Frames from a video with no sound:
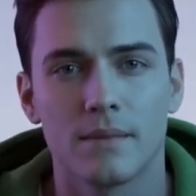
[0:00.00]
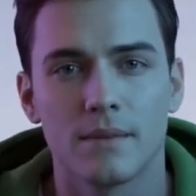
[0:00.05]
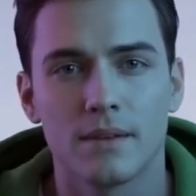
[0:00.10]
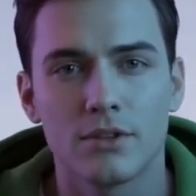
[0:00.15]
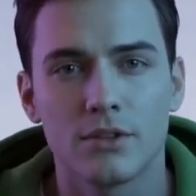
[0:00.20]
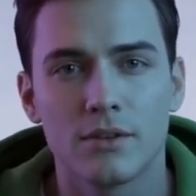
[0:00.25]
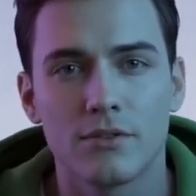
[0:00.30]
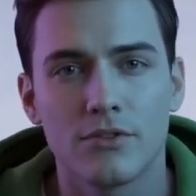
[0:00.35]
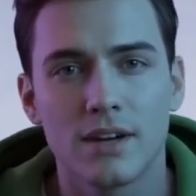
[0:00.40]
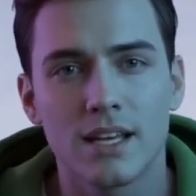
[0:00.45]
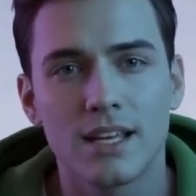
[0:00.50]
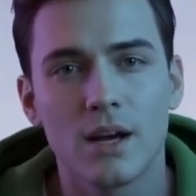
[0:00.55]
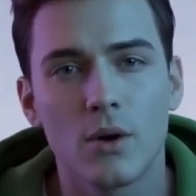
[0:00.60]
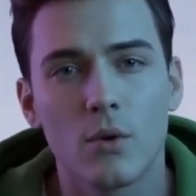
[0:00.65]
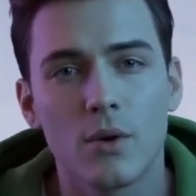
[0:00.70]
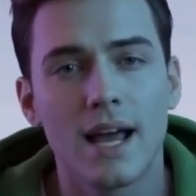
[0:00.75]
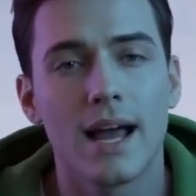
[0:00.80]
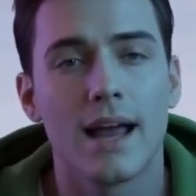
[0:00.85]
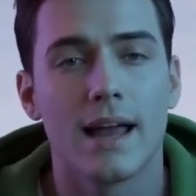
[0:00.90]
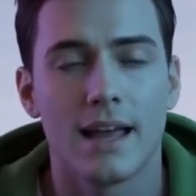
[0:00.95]
The
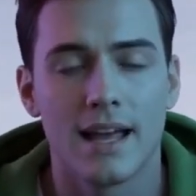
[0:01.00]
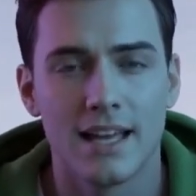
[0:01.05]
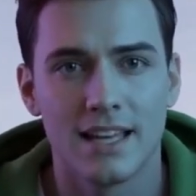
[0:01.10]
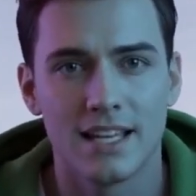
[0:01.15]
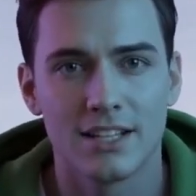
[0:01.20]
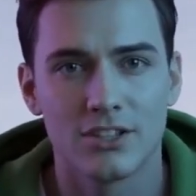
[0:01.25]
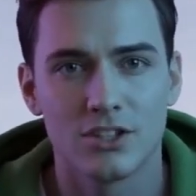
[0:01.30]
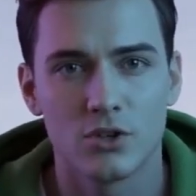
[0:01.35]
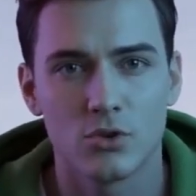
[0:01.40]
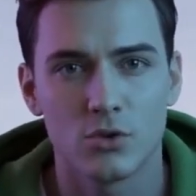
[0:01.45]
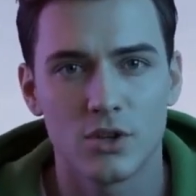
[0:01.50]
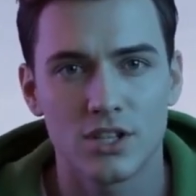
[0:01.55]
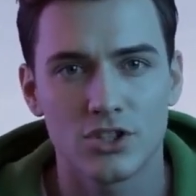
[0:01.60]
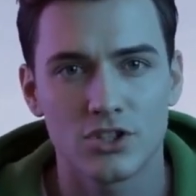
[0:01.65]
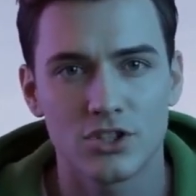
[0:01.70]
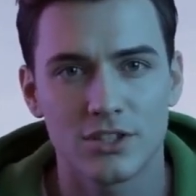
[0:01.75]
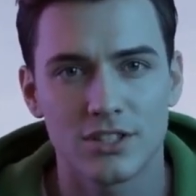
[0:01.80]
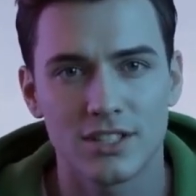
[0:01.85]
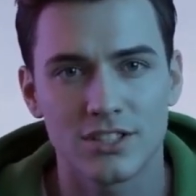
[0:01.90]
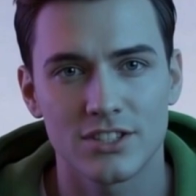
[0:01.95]
video editing
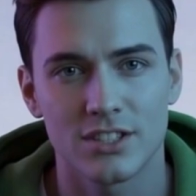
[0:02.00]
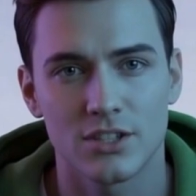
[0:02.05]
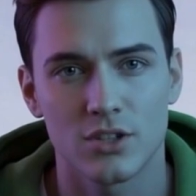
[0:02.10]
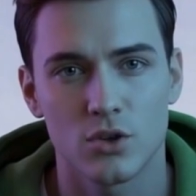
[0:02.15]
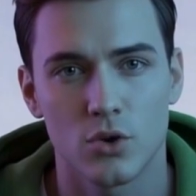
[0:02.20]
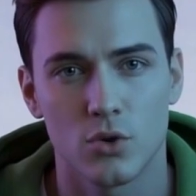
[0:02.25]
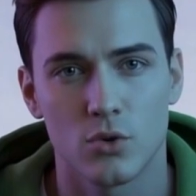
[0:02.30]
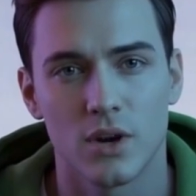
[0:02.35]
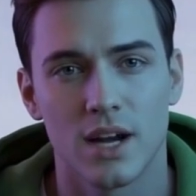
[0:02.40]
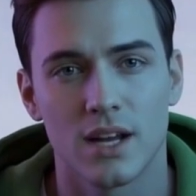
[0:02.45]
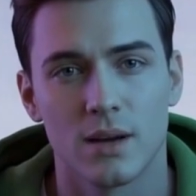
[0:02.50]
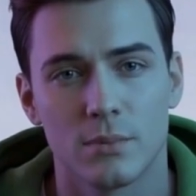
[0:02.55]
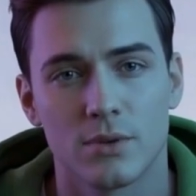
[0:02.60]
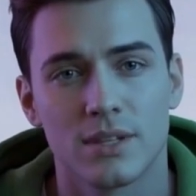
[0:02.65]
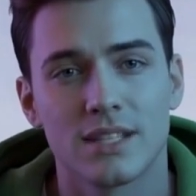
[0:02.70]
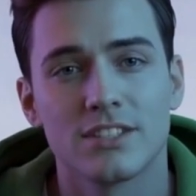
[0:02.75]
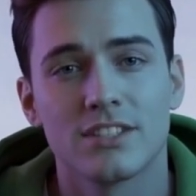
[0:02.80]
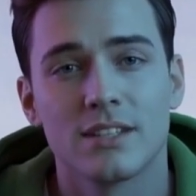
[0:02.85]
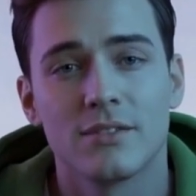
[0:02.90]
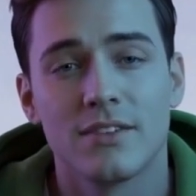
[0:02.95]
integration is
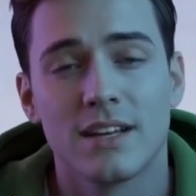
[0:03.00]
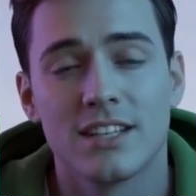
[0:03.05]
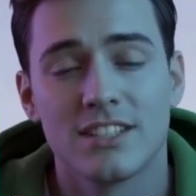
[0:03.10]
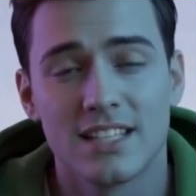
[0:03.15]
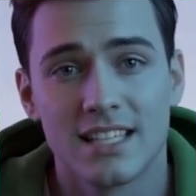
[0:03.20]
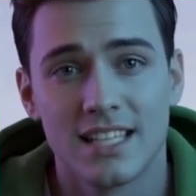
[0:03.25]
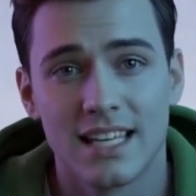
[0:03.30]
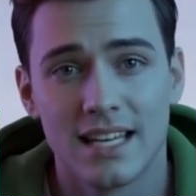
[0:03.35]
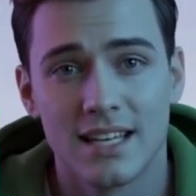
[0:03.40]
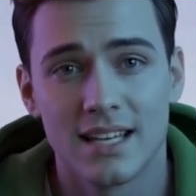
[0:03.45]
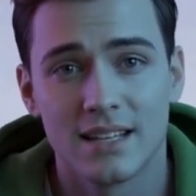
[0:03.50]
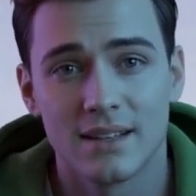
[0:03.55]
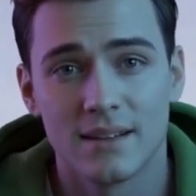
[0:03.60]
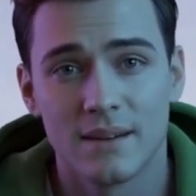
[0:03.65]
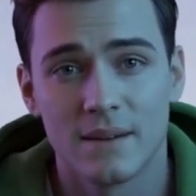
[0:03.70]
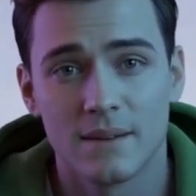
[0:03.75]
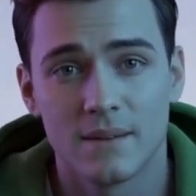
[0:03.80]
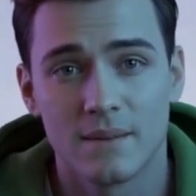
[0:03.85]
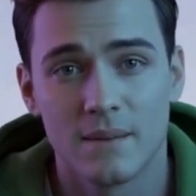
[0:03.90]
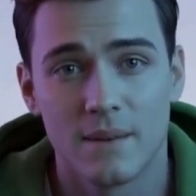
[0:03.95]
incredibly sophisticated.
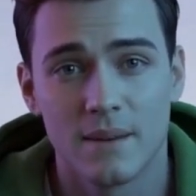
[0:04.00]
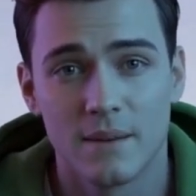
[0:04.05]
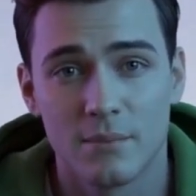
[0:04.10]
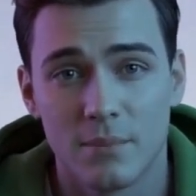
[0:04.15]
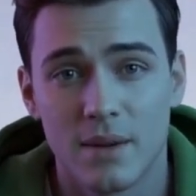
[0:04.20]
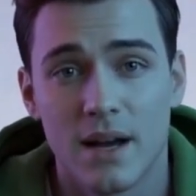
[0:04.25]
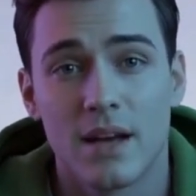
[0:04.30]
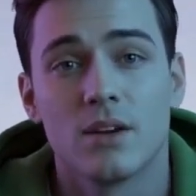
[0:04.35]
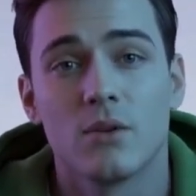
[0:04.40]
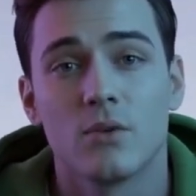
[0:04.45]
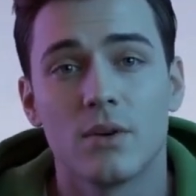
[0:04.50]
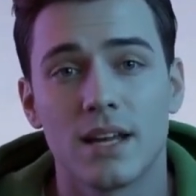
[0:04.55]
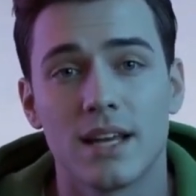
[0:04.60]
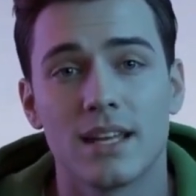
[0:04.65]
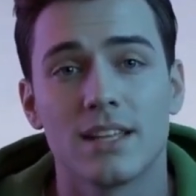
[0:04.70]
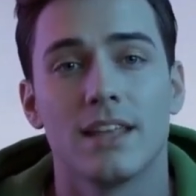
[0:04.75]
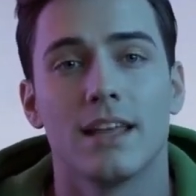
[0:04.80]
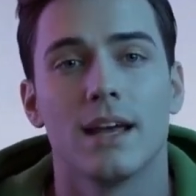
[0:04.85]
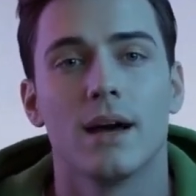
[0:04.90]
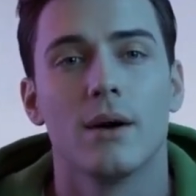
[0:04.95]
Pictory
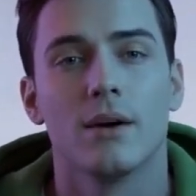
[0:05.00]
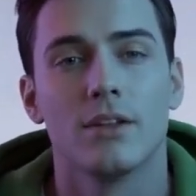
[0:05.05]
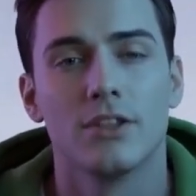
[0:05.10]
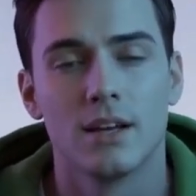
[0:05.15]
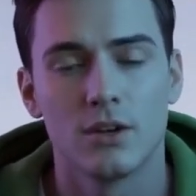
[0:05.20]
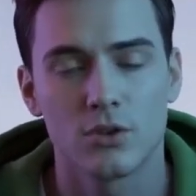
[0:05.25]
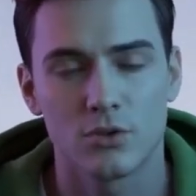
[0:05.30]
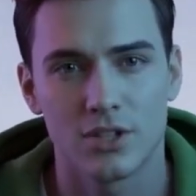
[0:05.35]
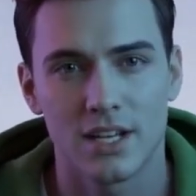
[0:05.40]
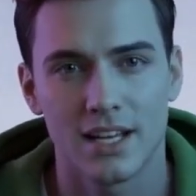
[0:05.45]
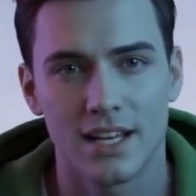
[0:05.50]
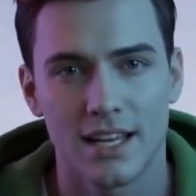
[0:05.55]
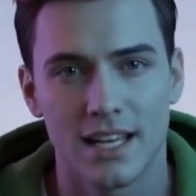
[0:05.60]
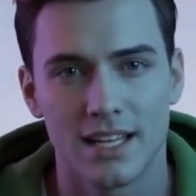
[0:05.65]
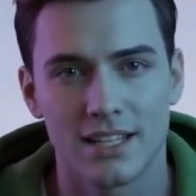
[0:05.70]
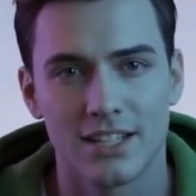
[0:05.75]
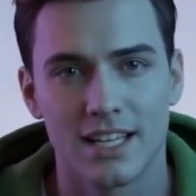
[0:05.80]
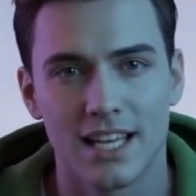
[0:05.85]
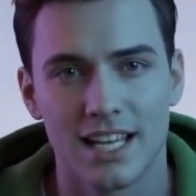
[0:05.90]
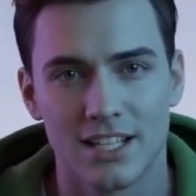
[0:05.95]
excels at creating
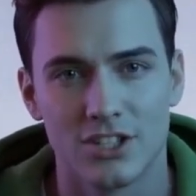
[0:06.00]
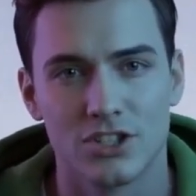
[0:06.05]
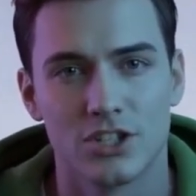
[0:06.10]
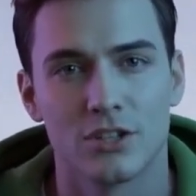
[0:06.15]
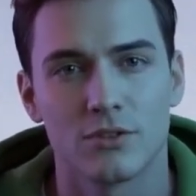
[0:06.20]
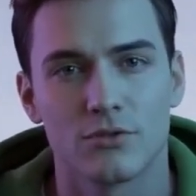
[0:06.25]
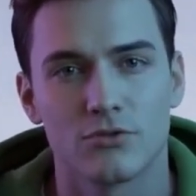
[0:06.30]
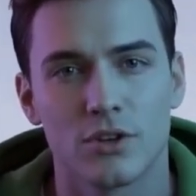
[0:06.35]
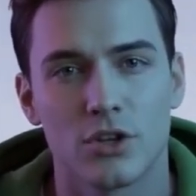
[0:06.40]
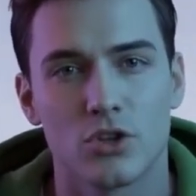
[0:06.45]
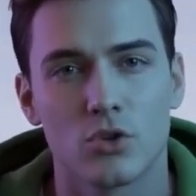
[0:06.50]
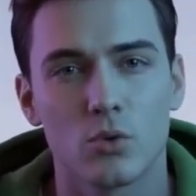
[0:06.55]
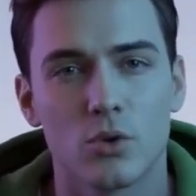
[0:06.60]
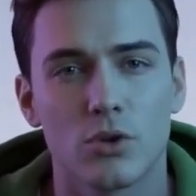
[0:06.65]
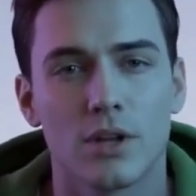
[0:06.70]
engaging visual